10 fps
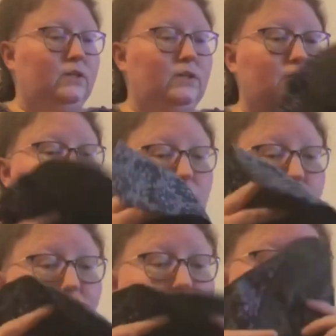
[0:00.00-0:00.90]

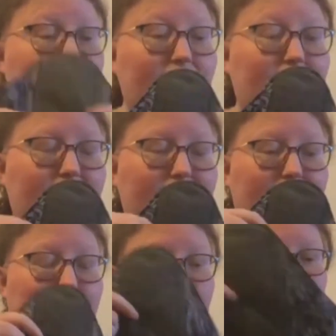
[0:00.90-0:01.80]
So
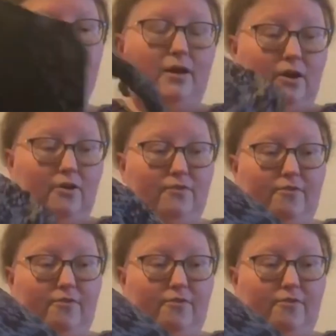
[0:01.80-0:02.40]
this I got off